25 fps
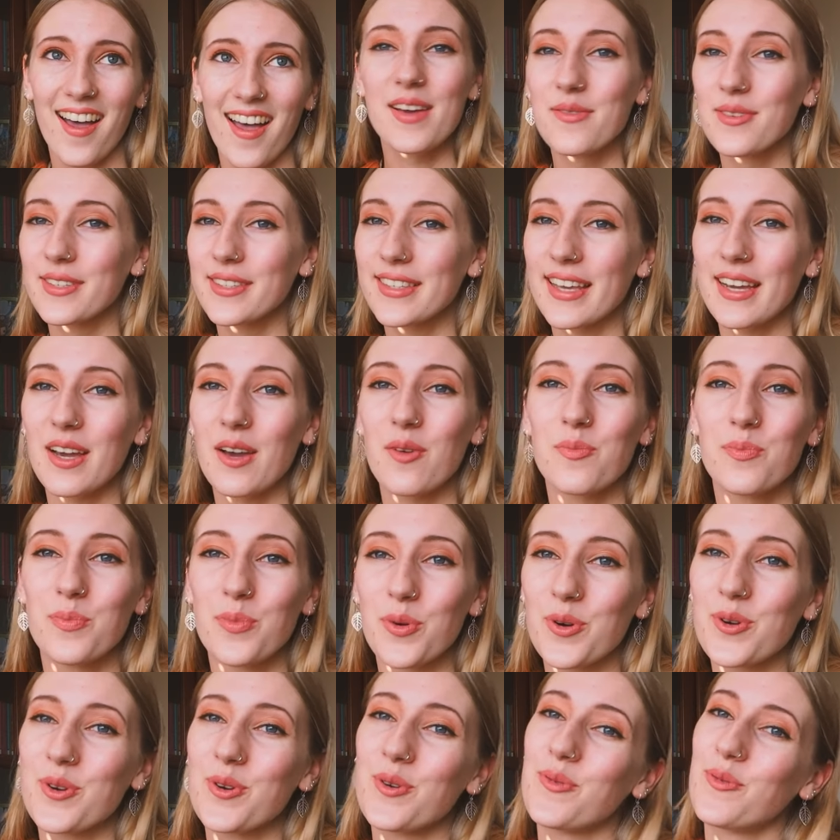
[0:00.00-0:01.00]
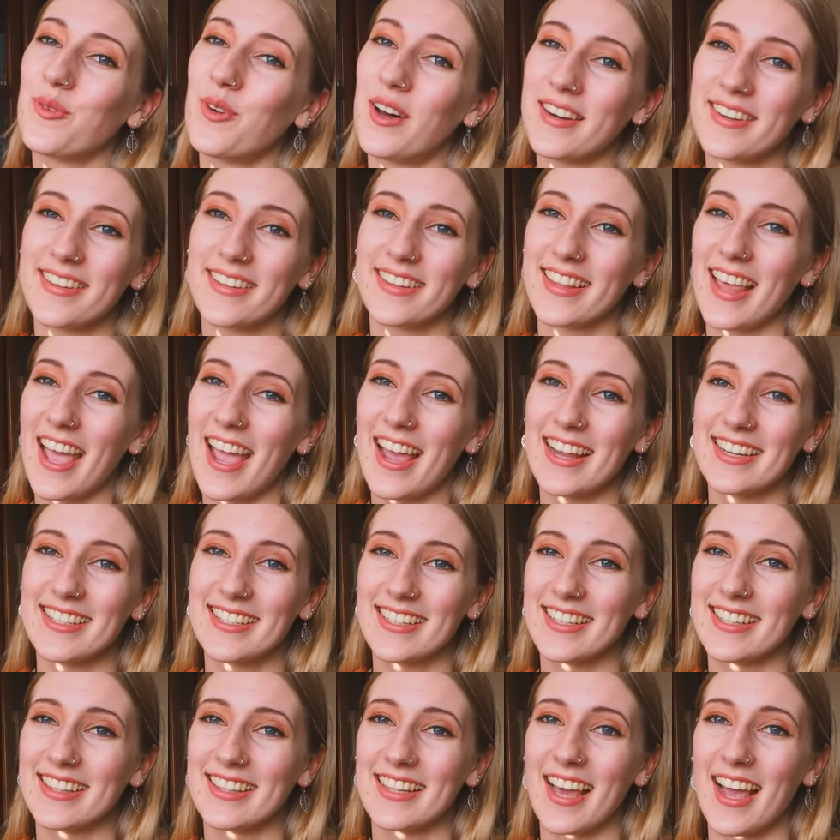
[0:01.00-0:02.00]
It was like a book wonderland
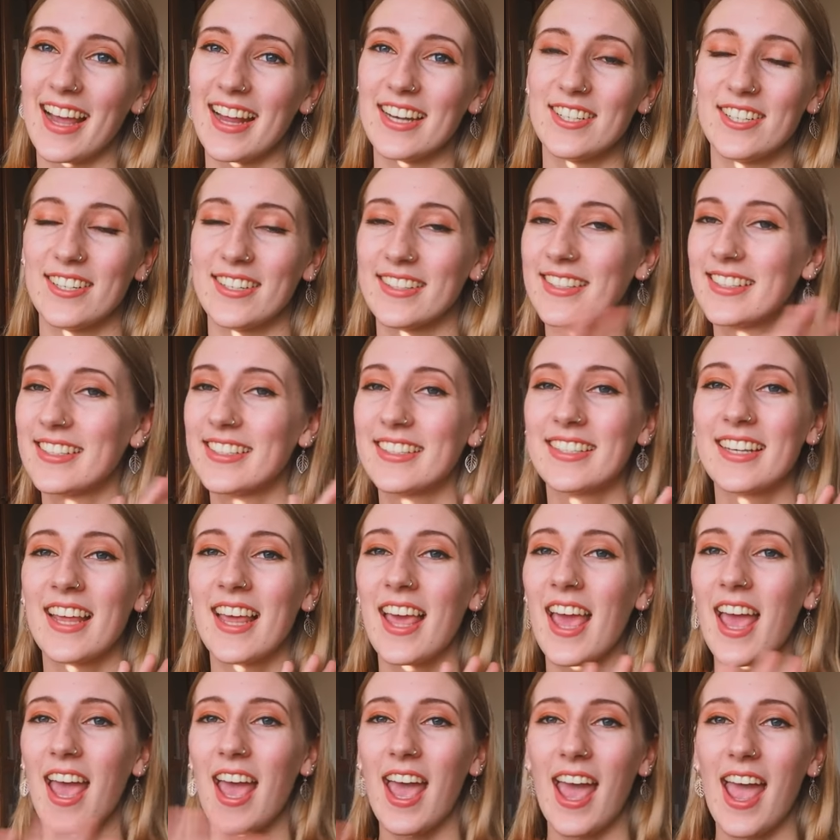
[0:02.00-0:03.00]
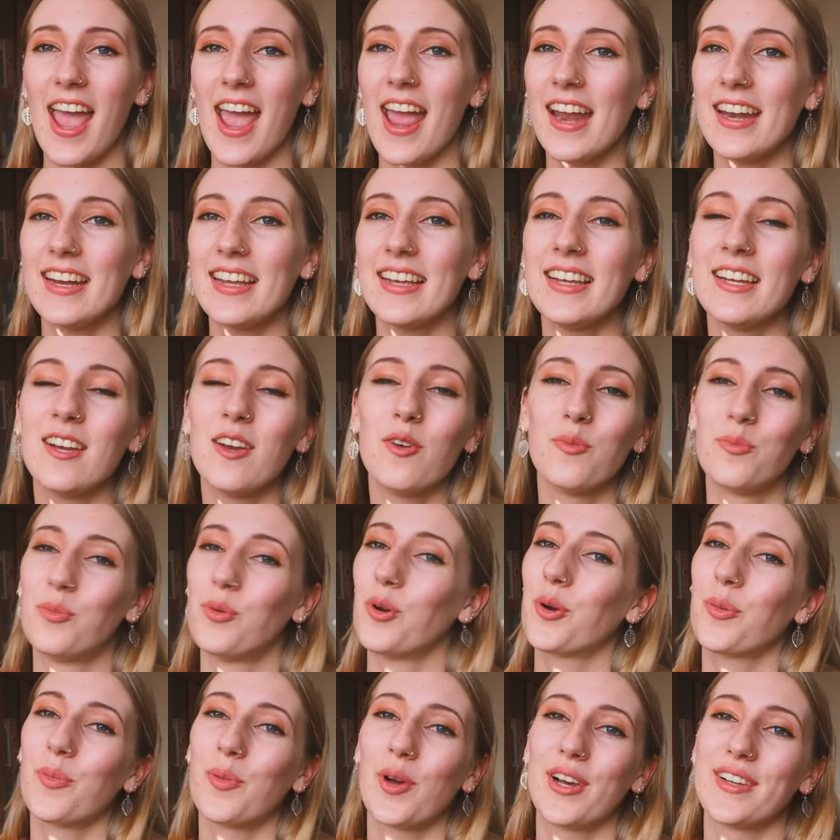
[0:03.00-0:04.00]
in there, just any
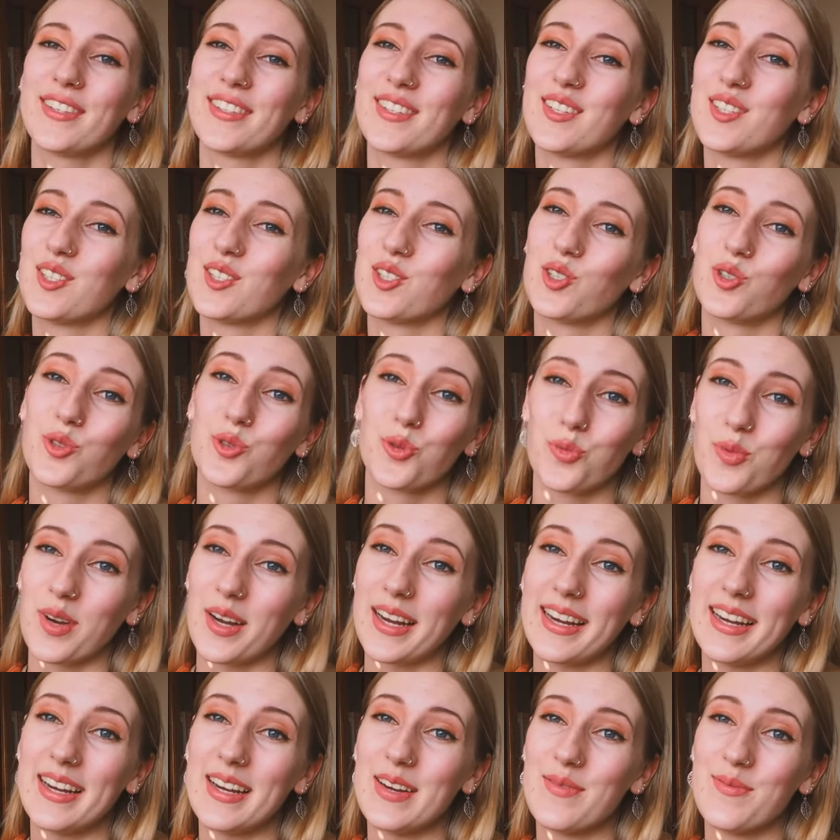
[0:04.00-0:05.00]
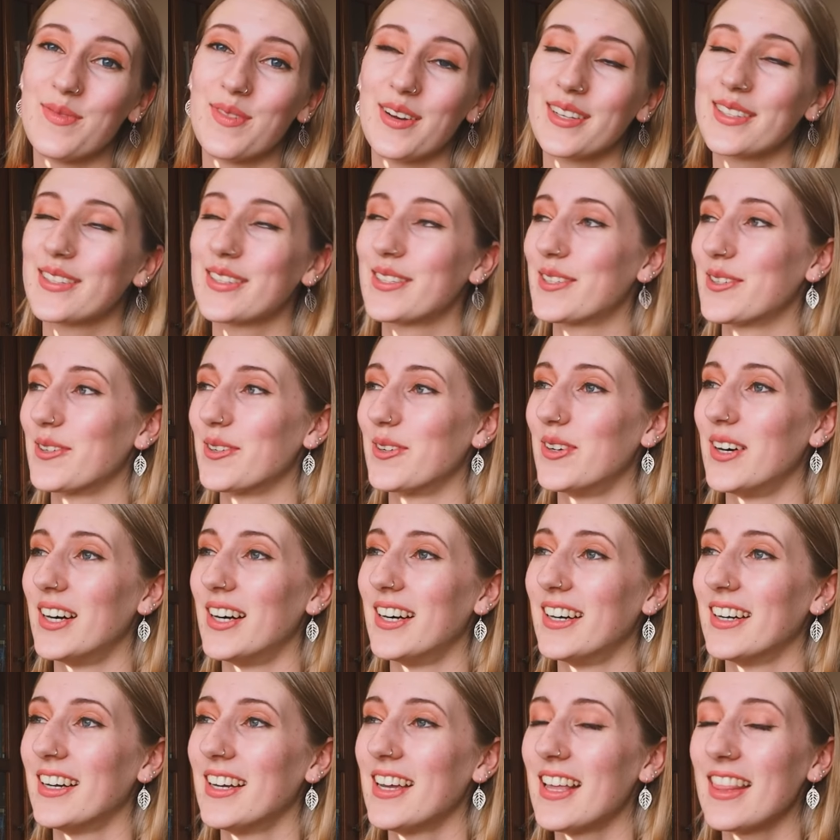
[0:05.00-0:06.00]
book person's dream
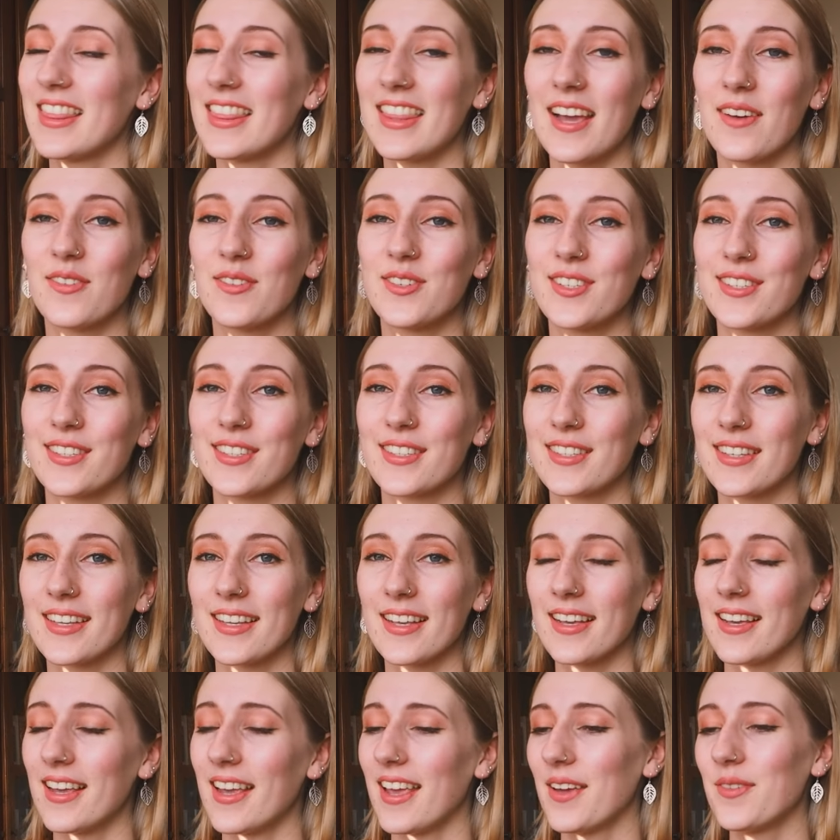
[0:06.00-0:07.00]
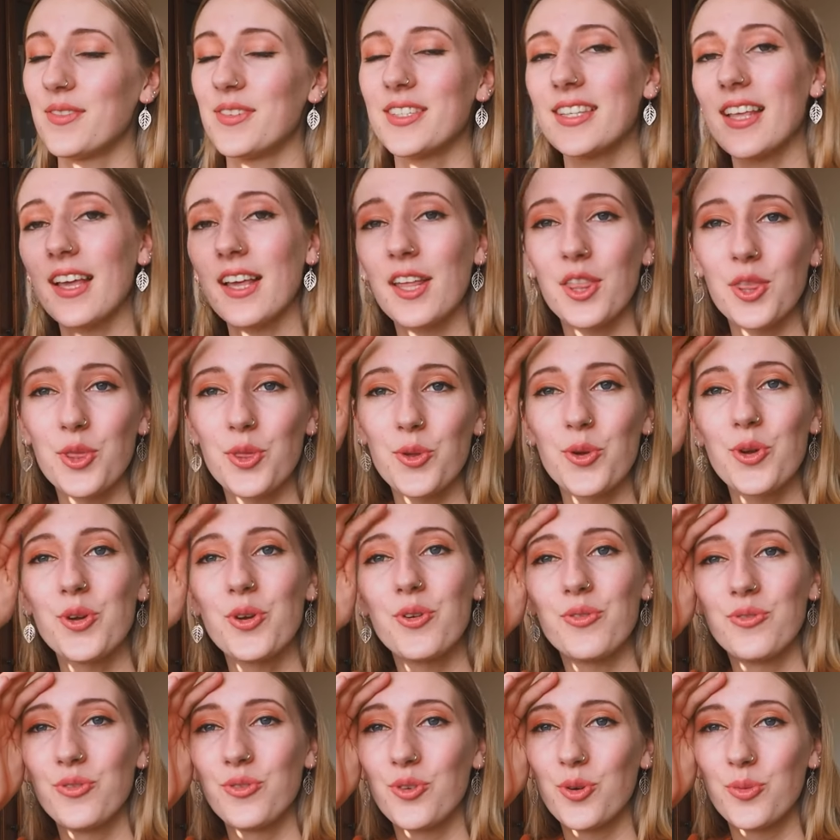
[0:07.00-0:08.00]
store. There was, it was like 3
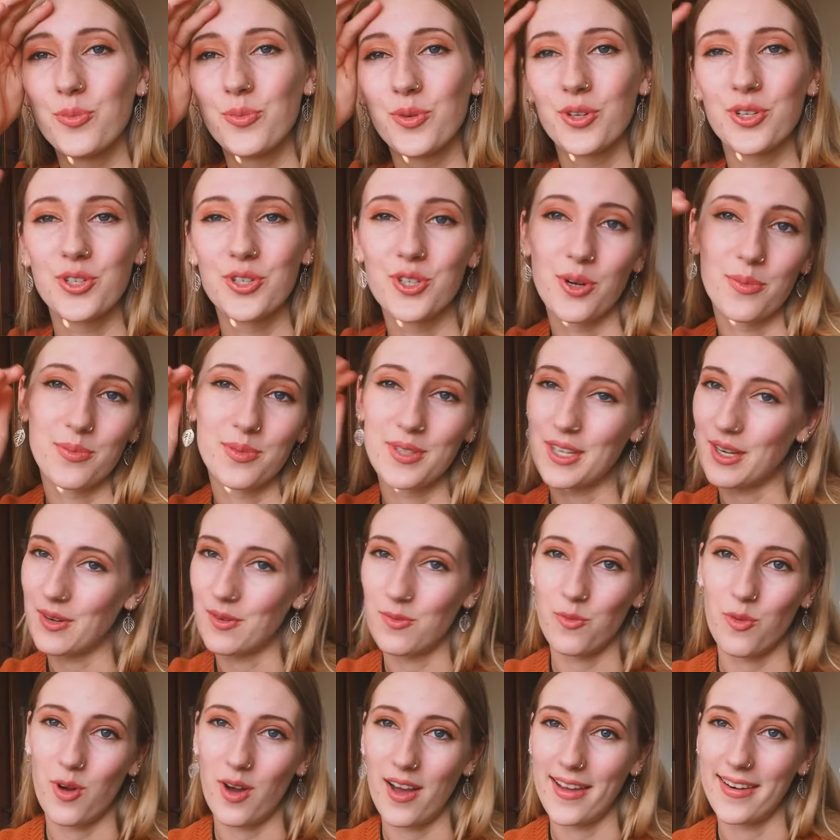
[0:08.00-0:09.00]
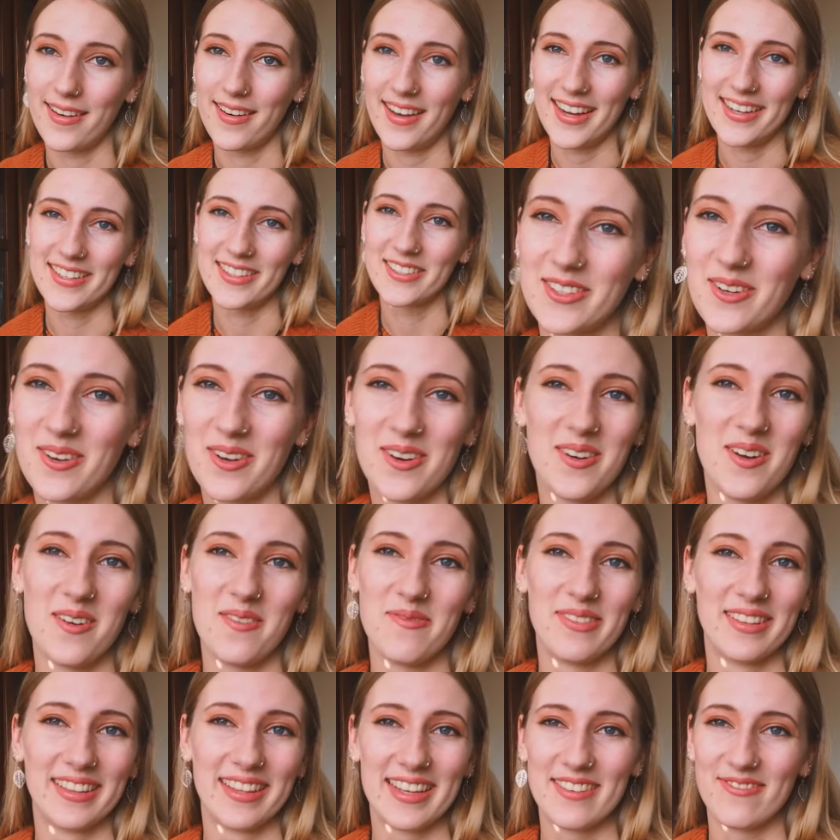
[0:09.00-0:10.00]
or 4 bookshops in one. I just could
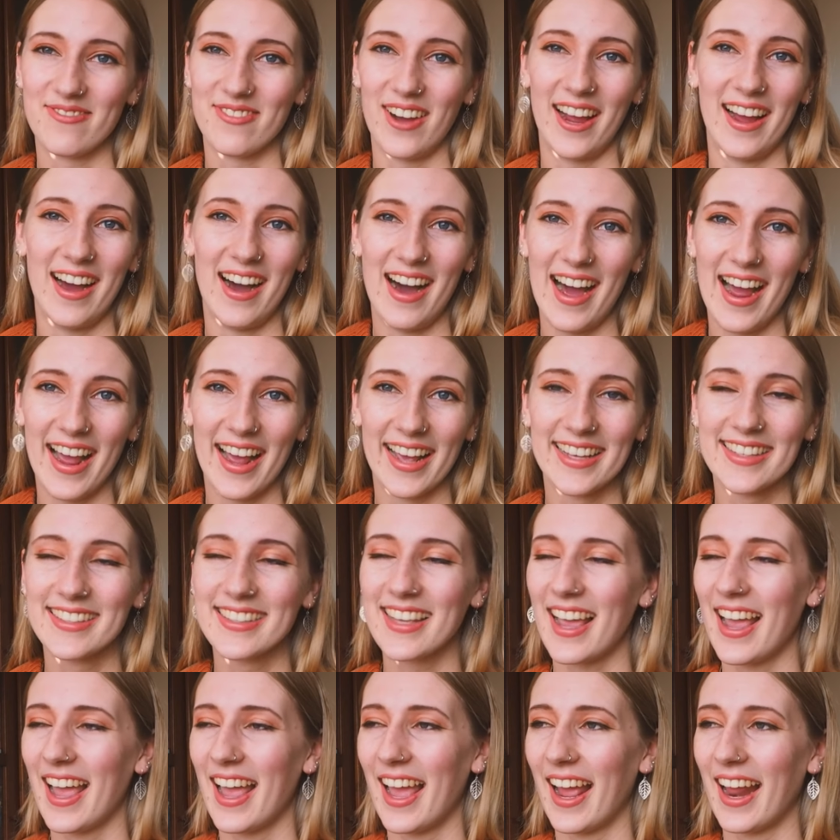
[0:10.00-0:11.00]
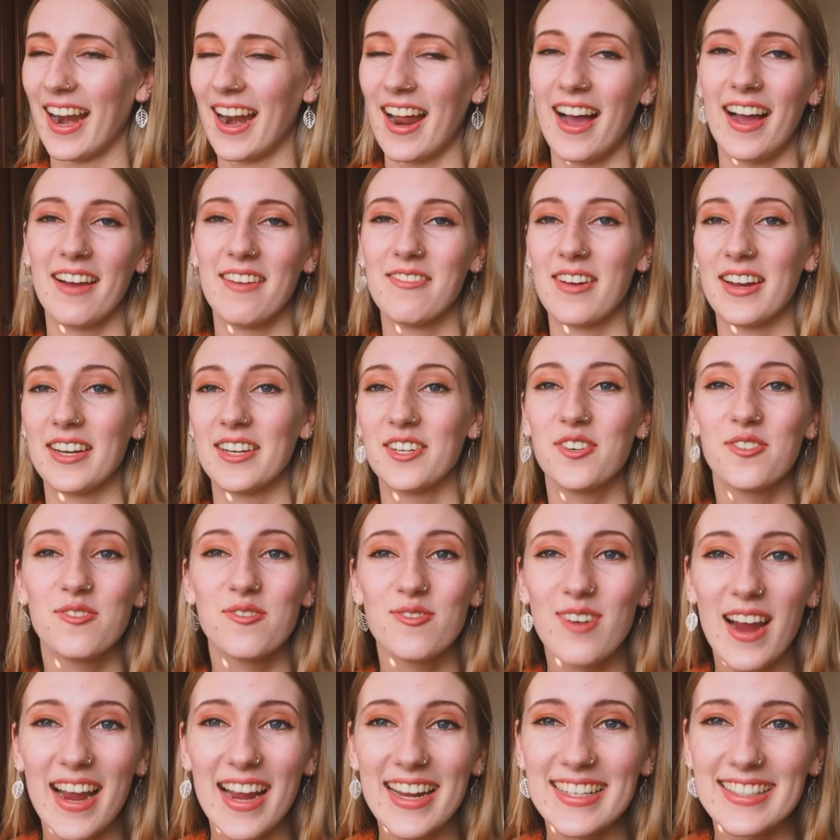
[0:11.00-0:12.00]
not believe my eyes and I went
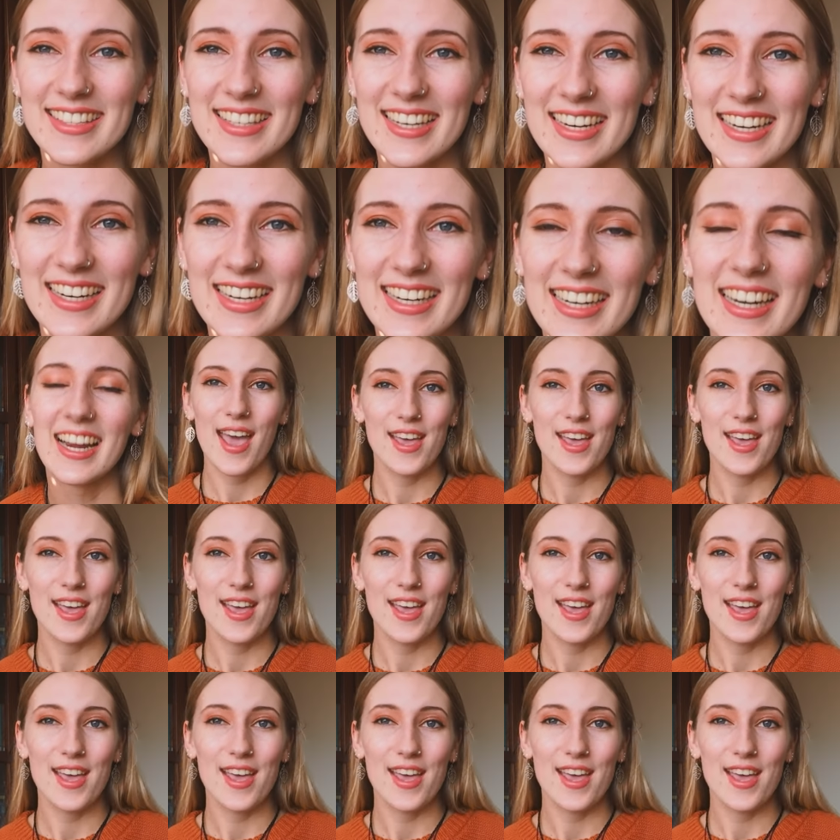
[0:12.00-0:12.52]
crazy!